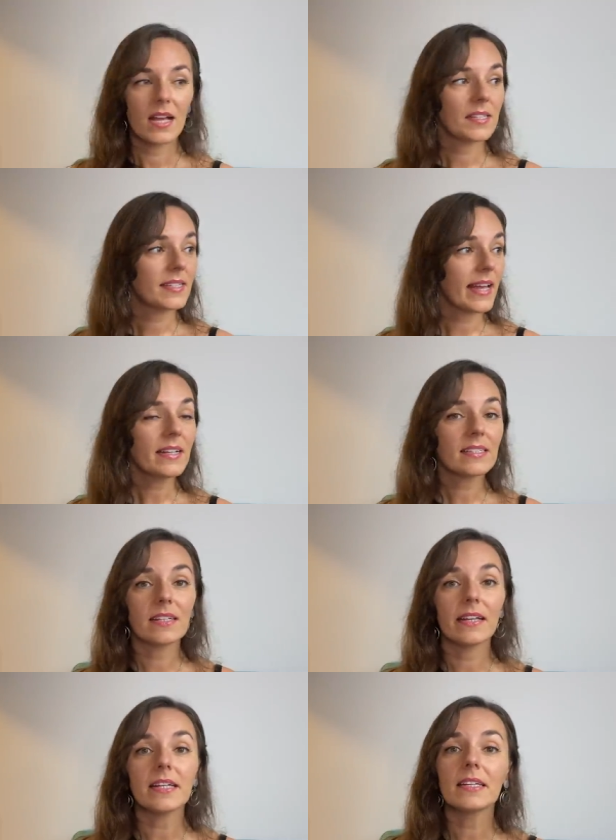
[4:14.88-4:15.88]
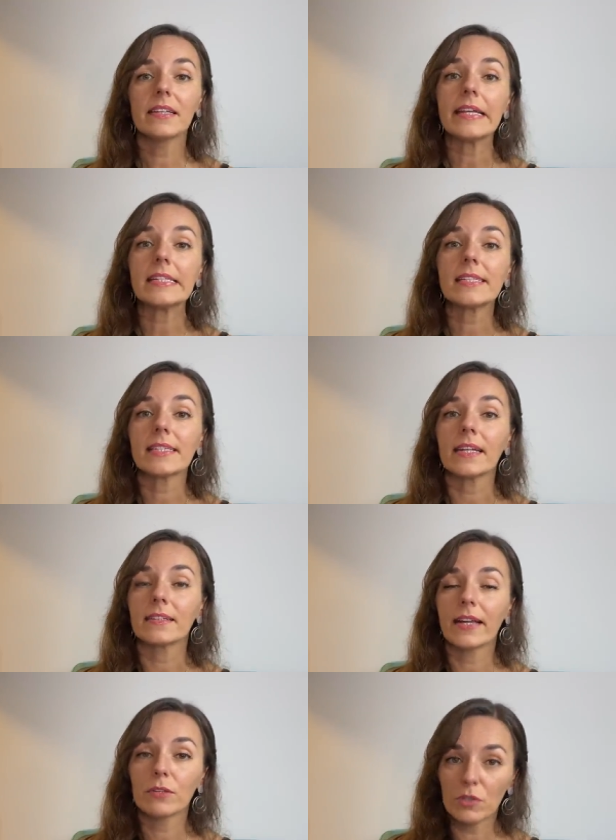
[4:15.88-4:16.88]
Sex is an
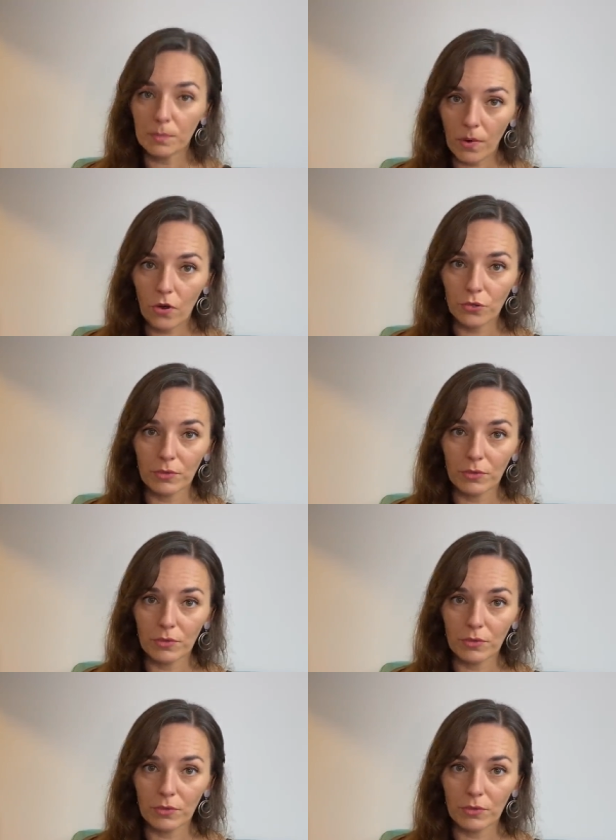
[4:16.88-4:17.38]
instinct that we're born